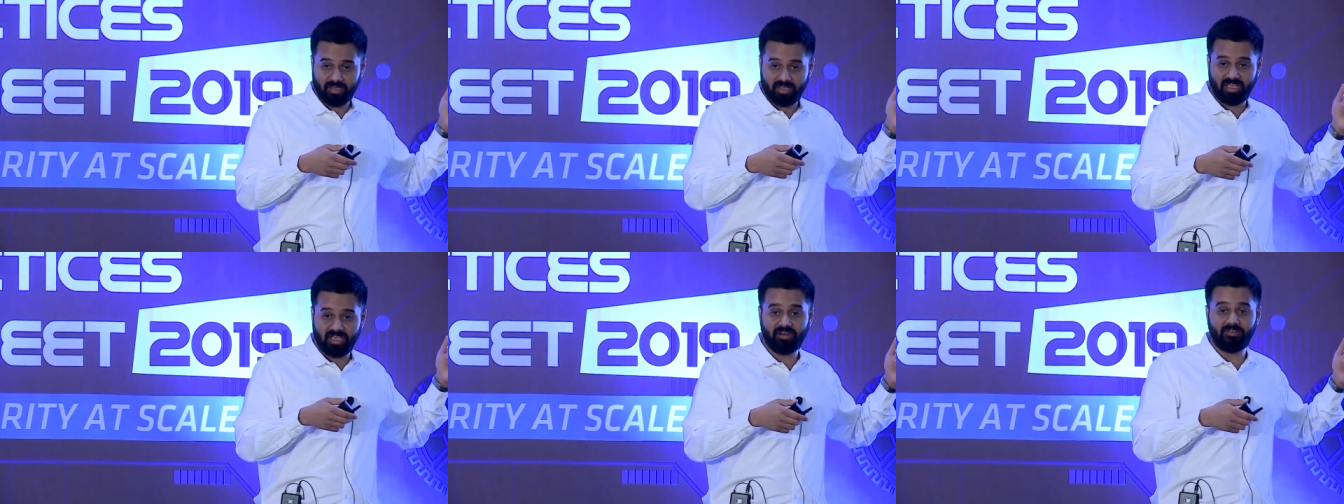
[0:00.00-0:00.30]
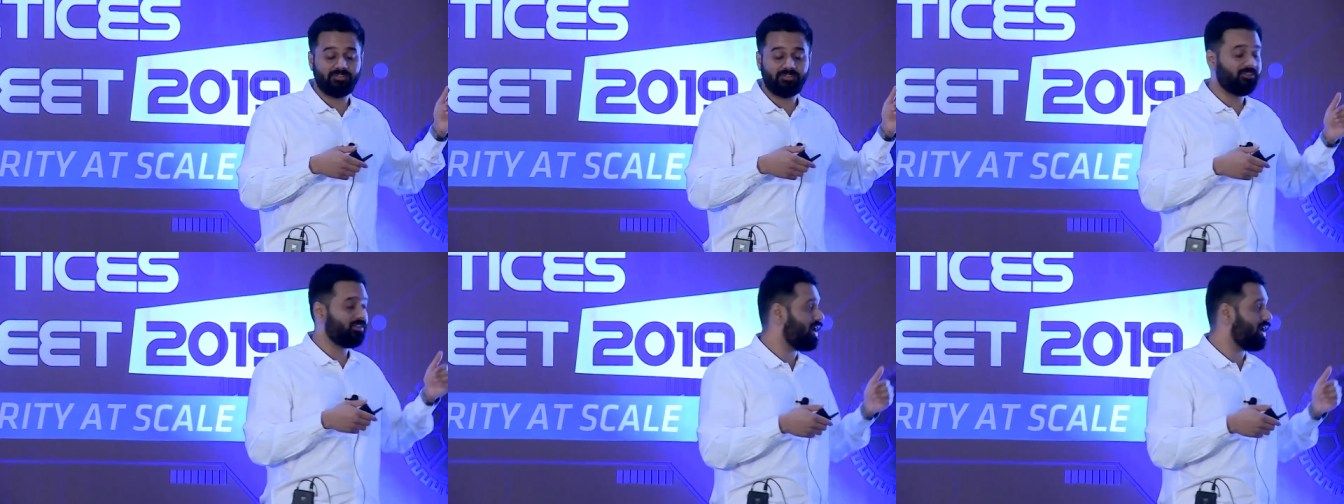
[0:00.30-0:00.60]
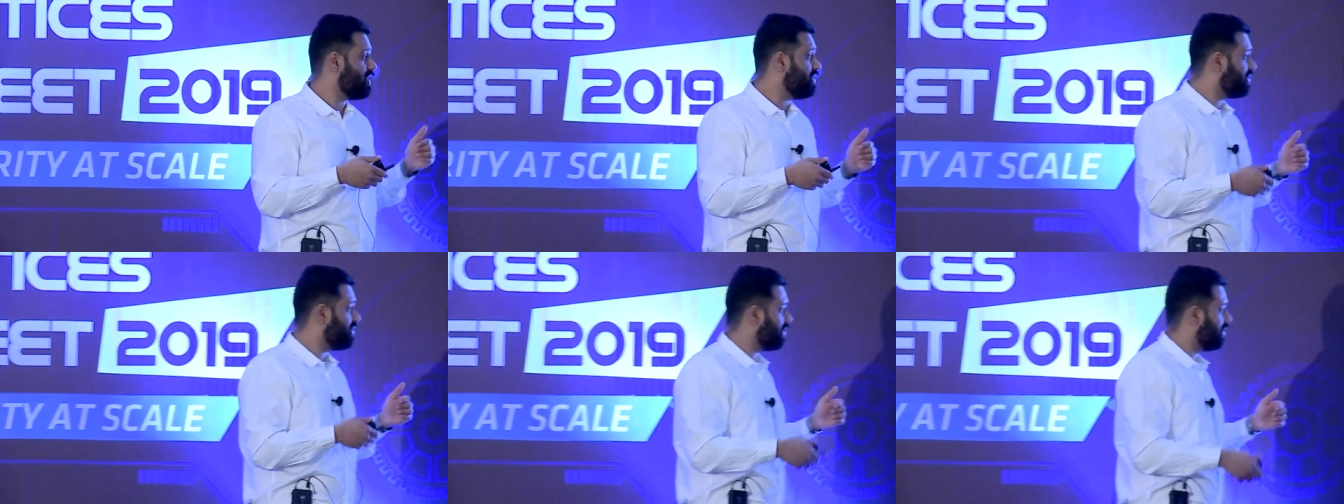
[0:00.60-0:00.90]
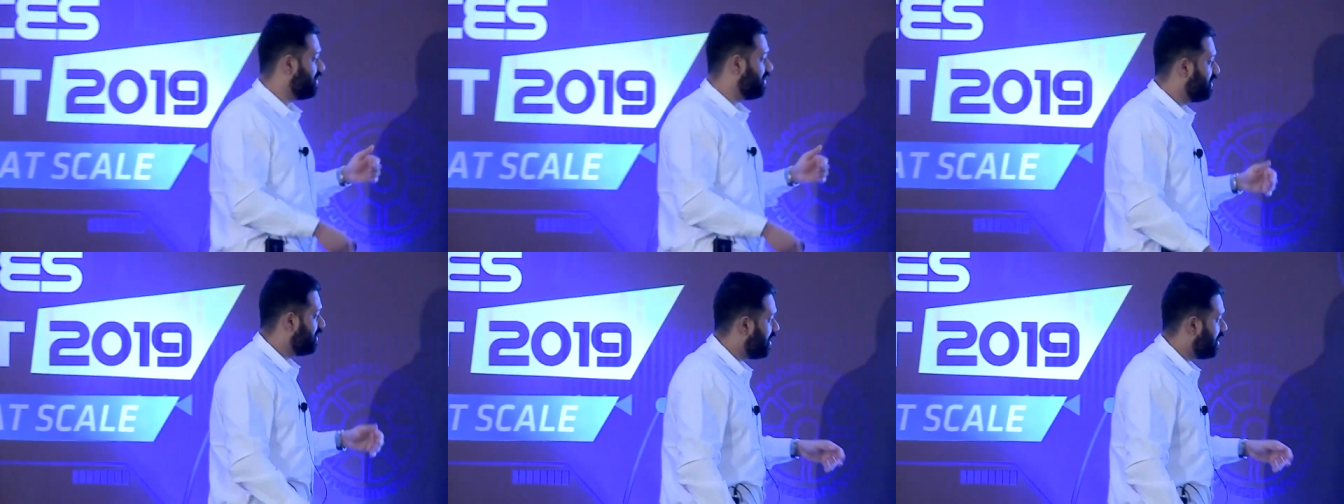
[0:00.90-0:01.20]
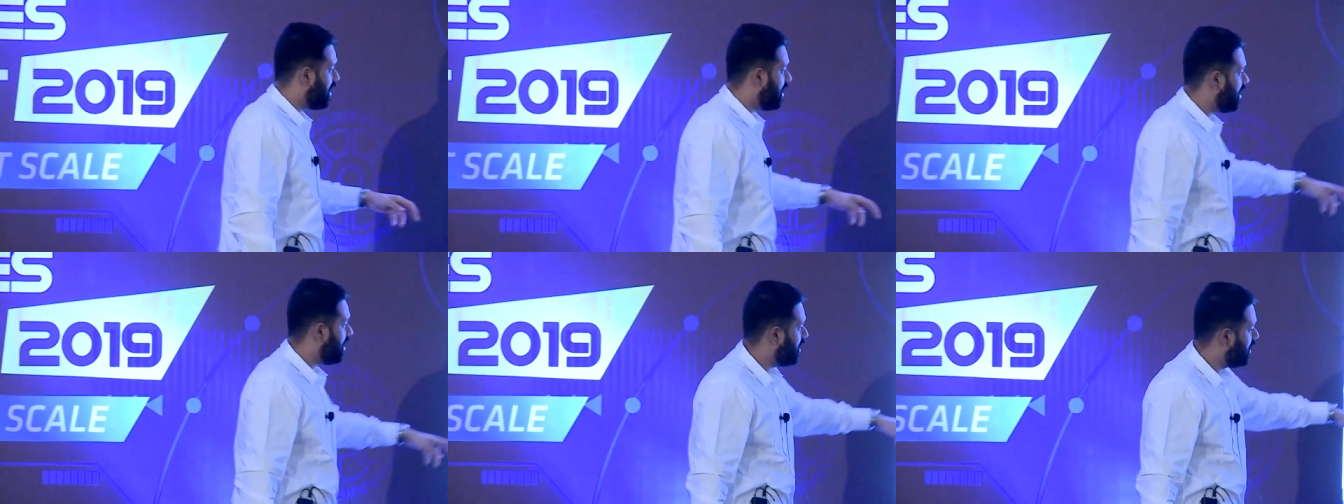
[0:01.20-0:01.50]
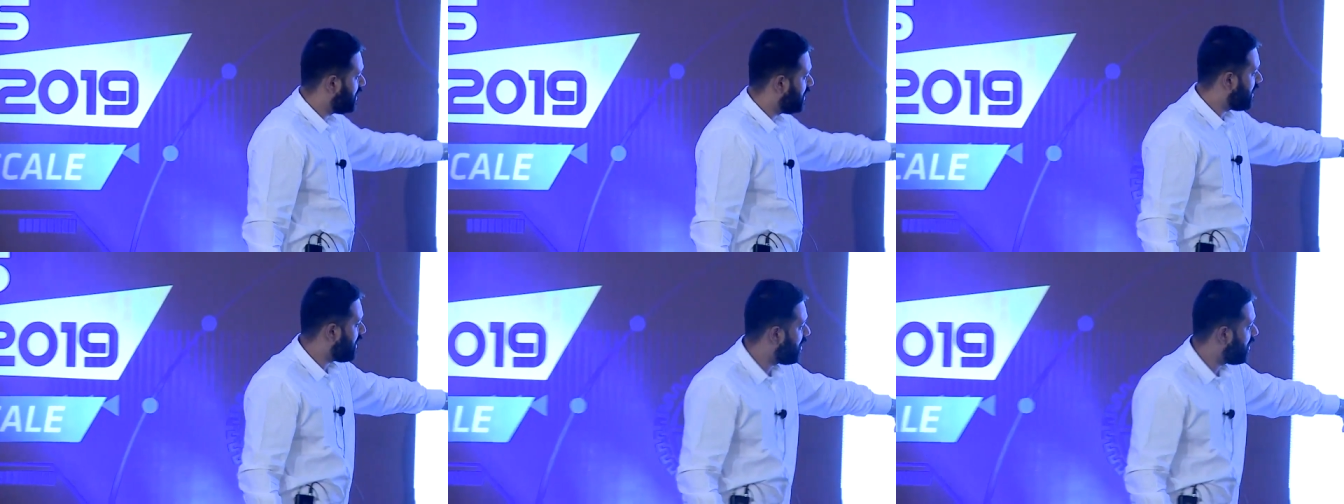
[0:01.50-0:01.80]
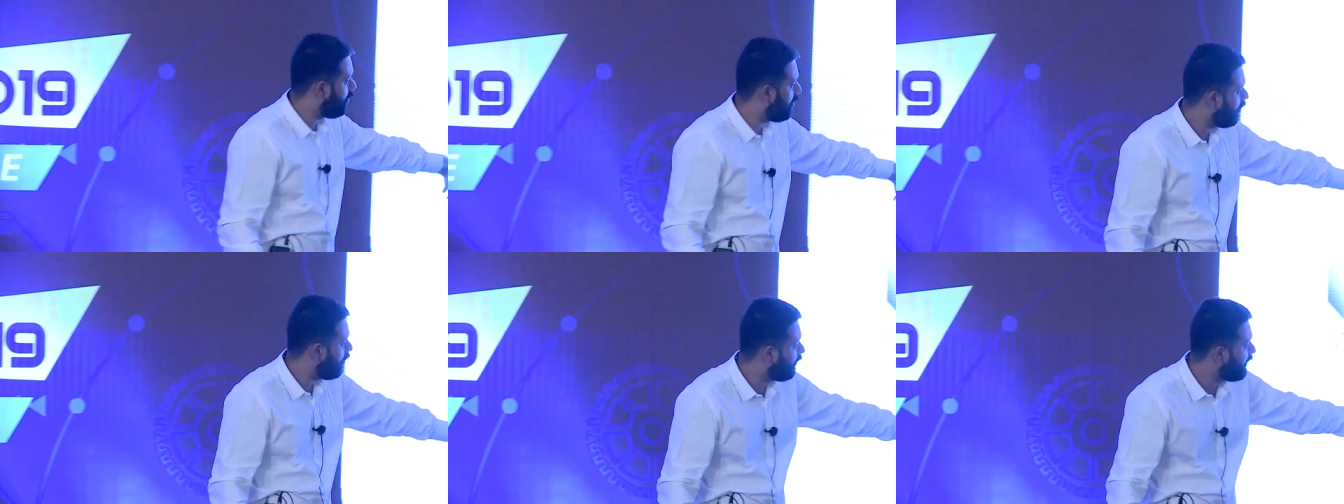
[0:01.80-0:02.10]
in front,
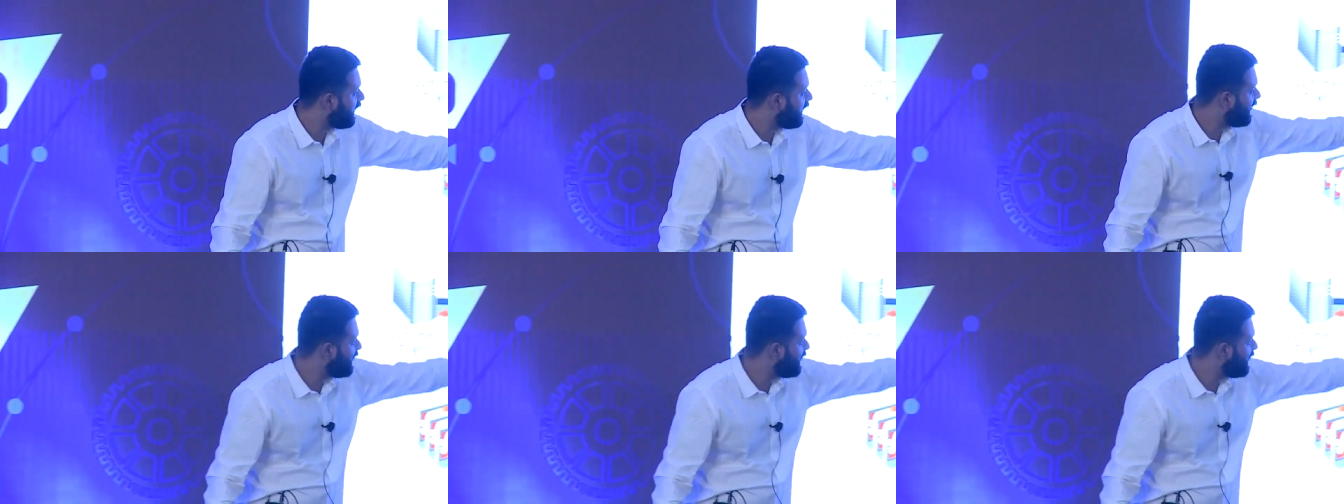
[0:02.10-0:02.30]
on the